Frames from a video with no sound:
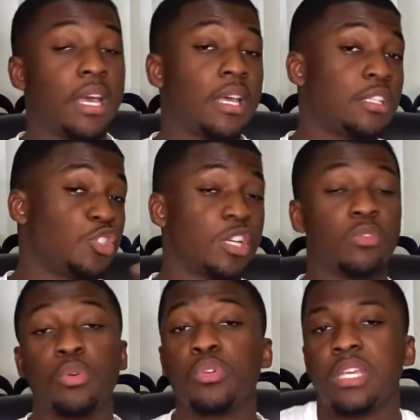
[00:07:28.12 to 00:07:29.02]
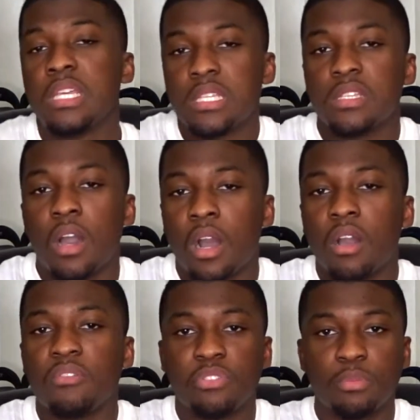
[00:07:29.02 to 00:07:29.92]
in general, Yeezys are
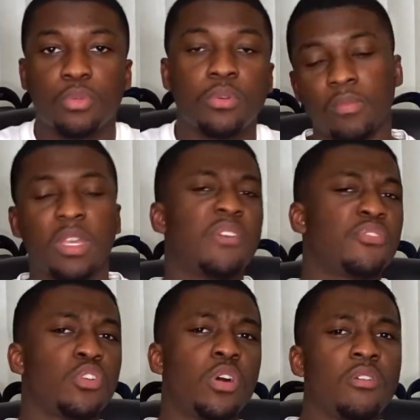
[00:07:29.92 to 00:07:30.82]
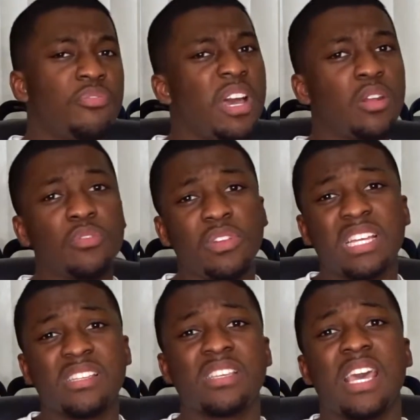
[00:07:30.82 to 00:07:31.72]
comfortable. If you're not a fan of,
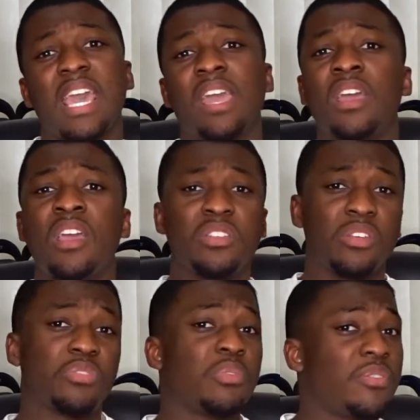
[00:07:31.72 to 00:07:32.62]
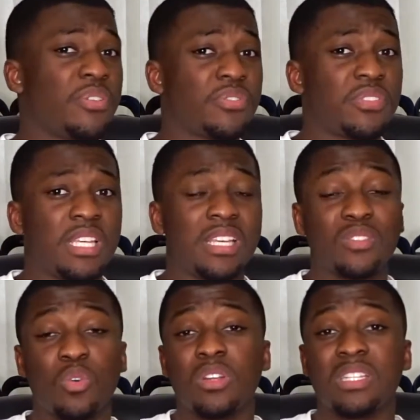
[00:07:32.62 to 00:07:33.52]
let's say, the
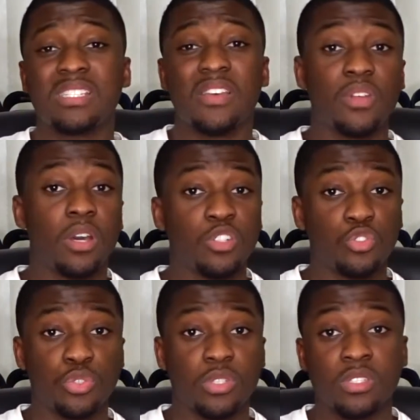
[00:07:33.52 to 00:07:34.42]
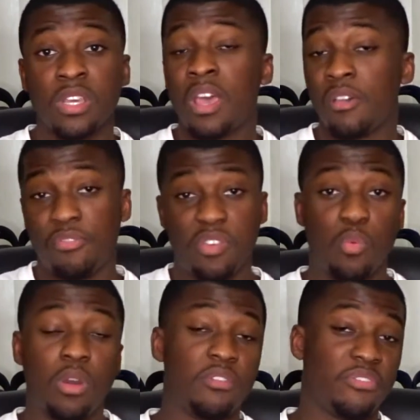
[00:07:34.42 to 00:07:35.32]
350s or the 700s, V1,
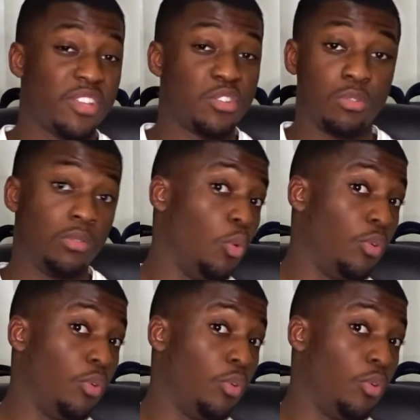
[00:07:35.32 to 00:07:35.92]
V2 or